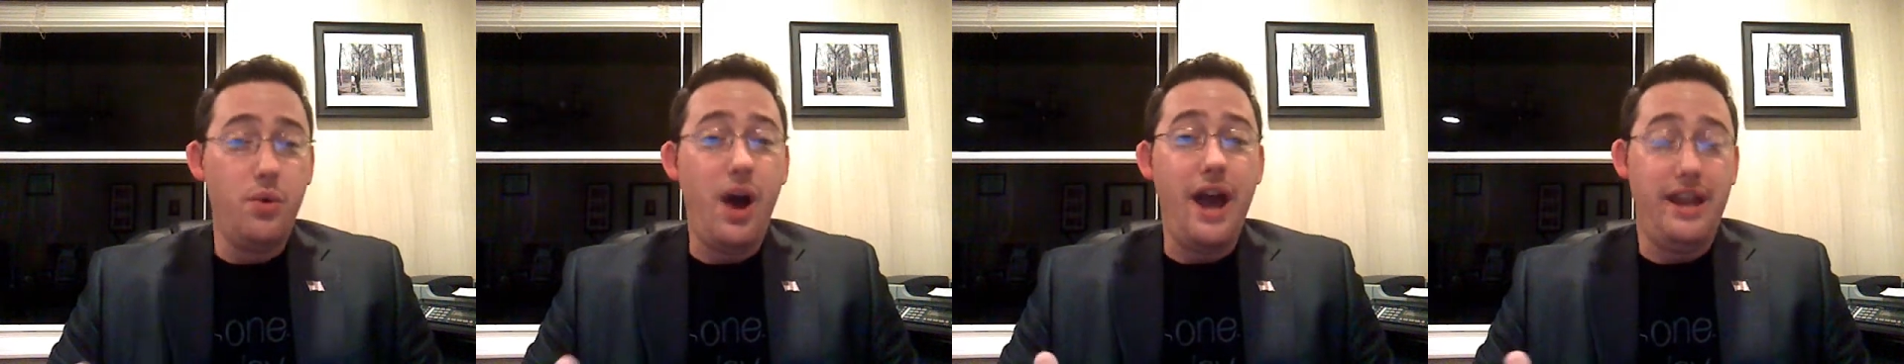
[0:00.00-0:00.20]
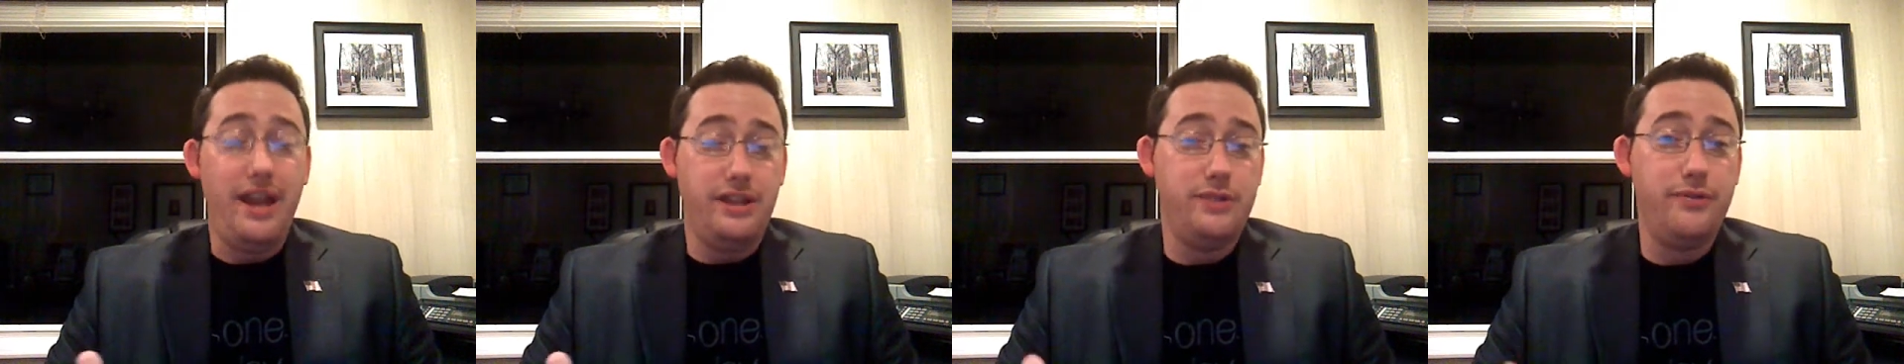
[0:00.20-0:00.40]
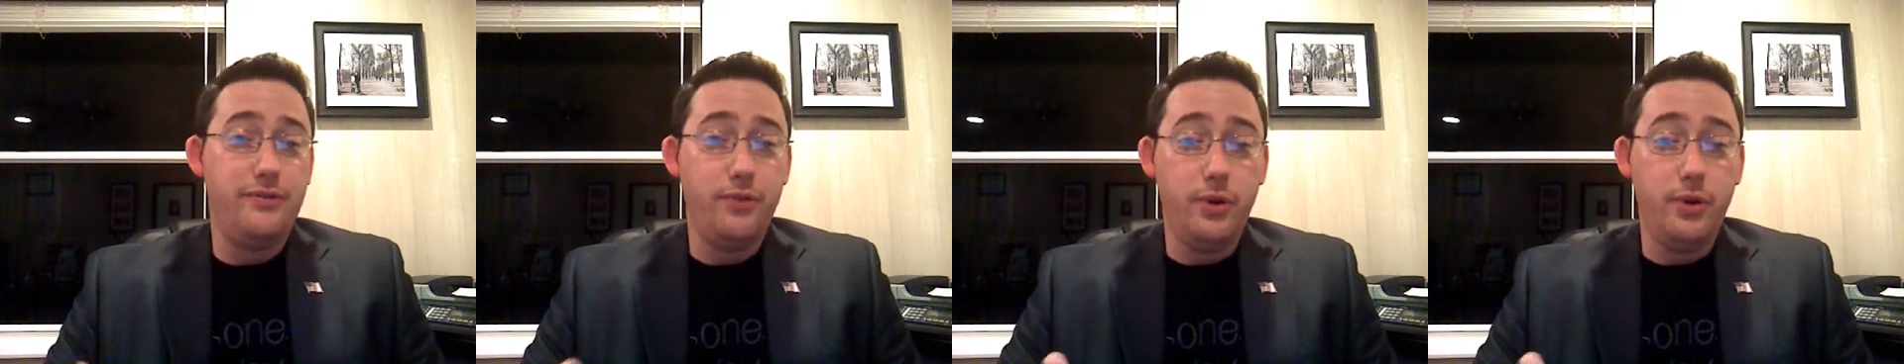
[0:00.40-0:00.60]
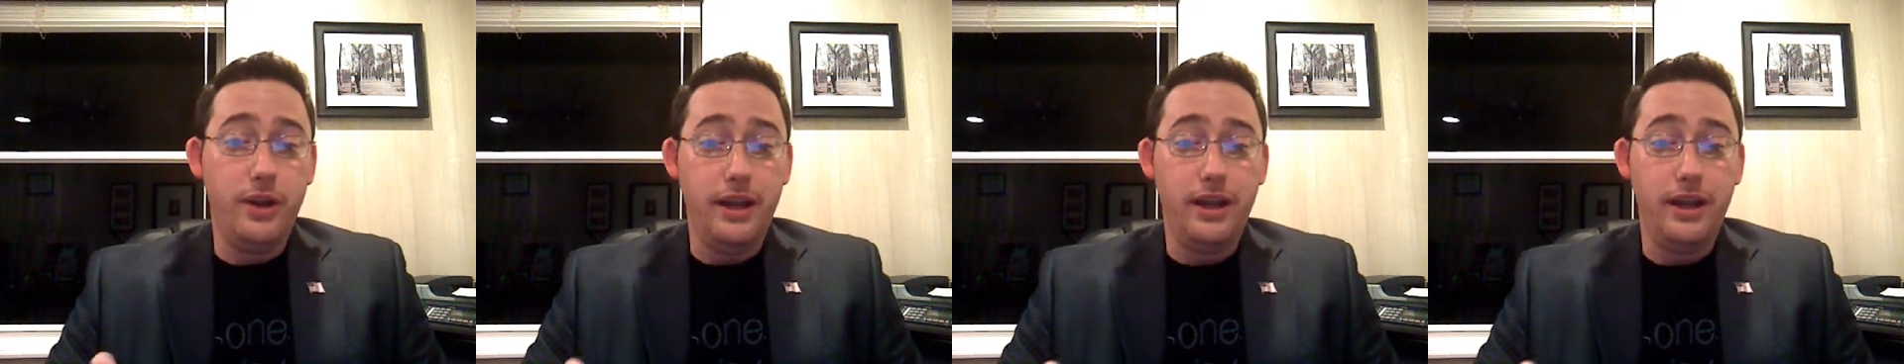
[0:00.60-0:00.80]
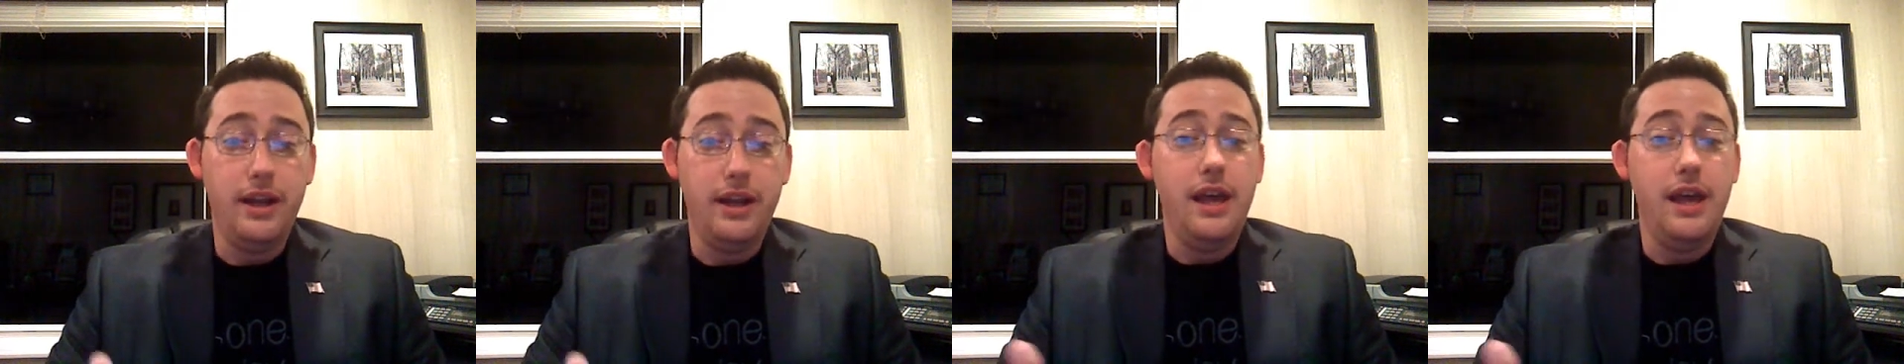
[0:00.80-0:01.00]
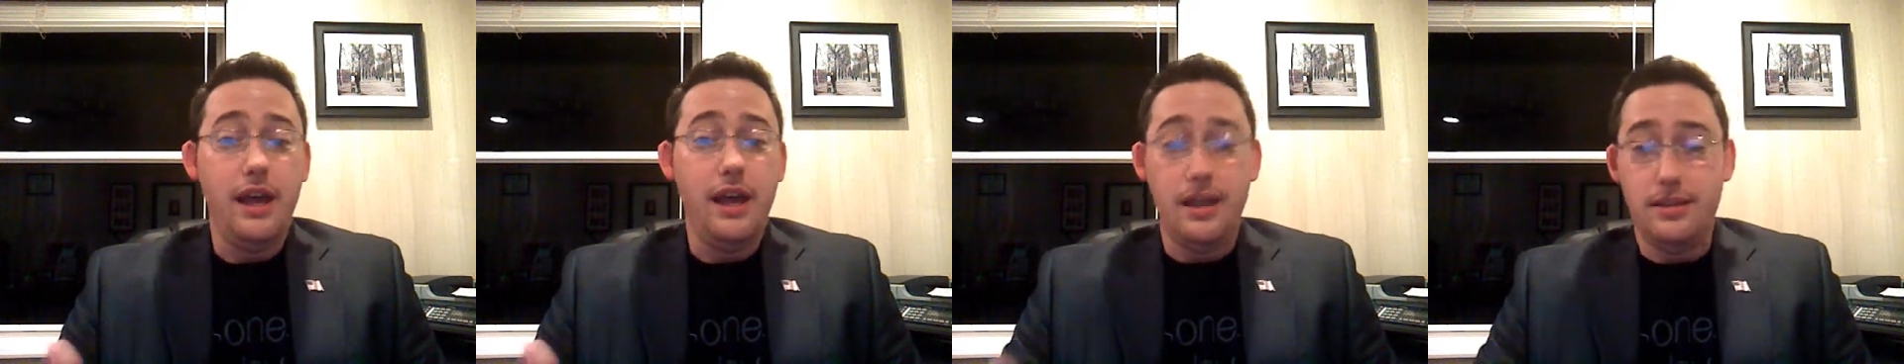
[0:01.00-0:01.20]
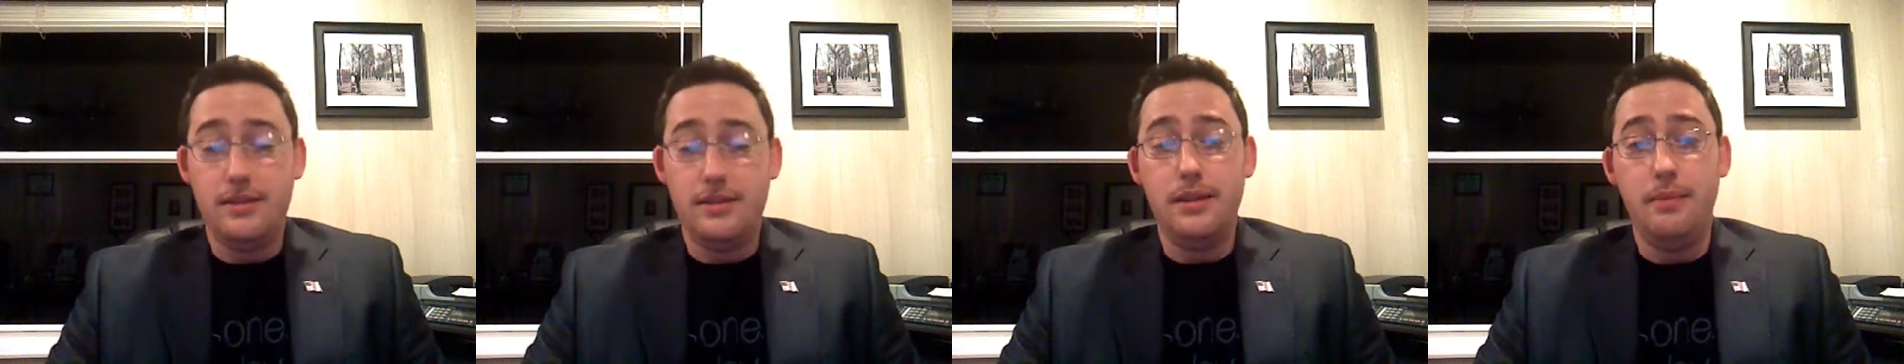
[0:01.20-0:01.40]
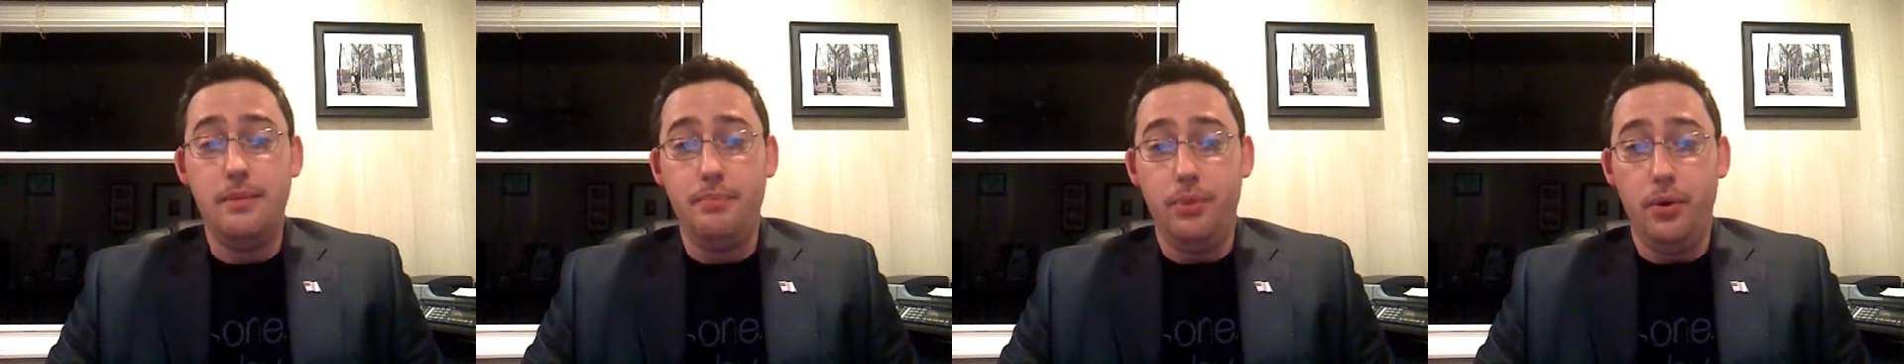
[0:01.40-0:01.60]
why it's free
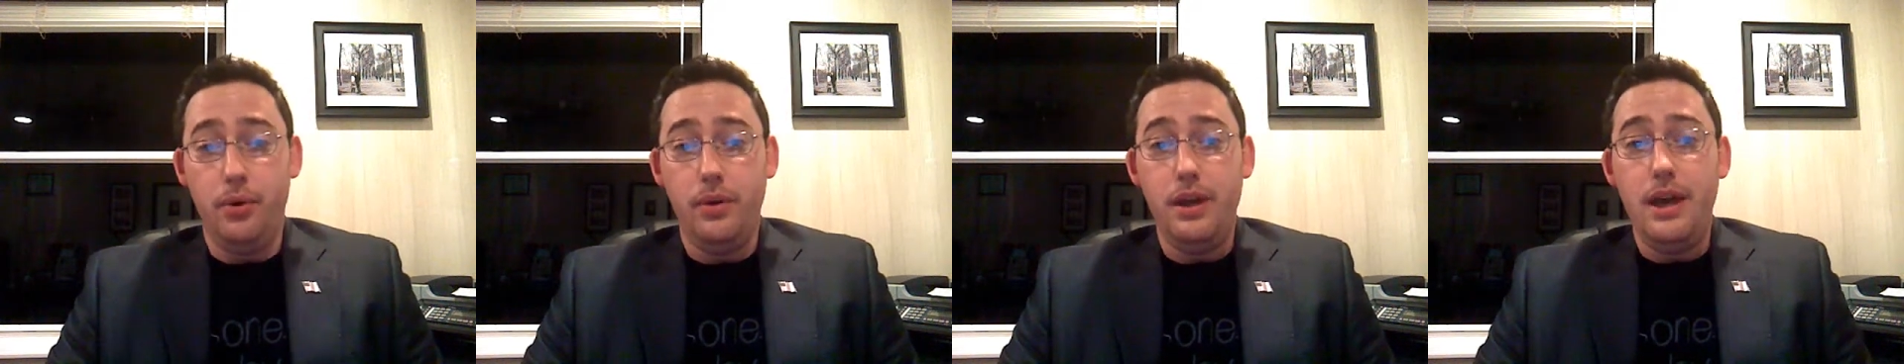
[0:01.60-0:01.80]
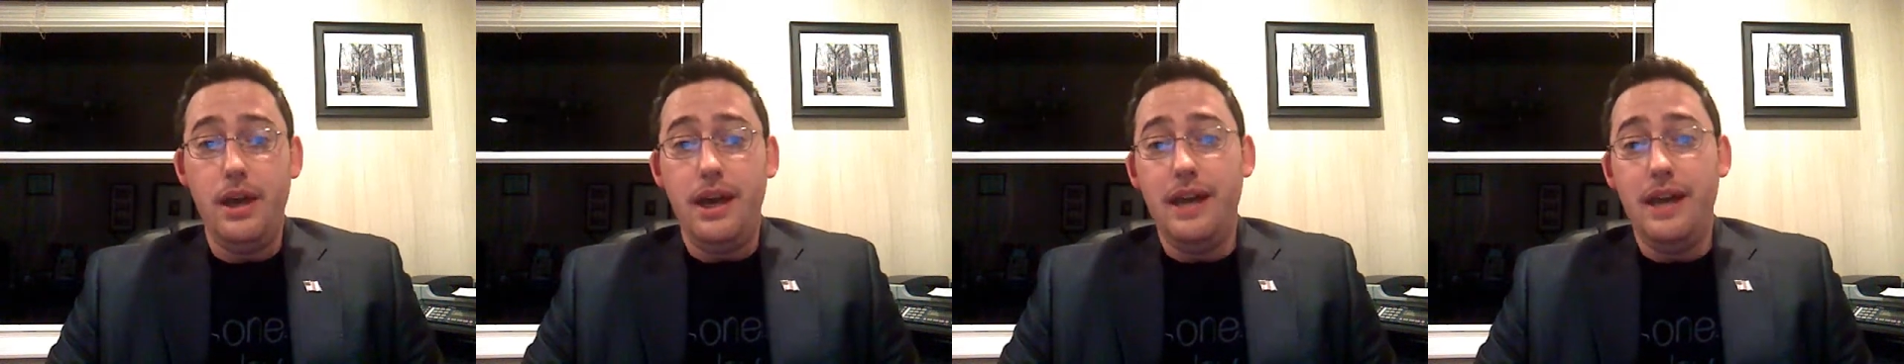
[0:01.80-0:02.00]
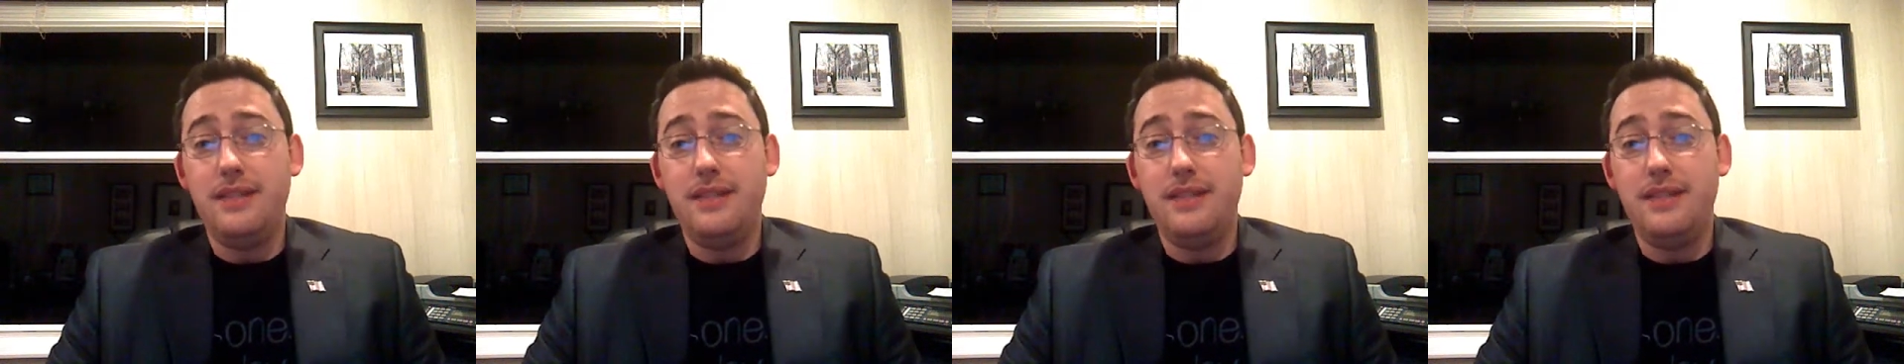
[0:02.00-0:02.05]
is simple.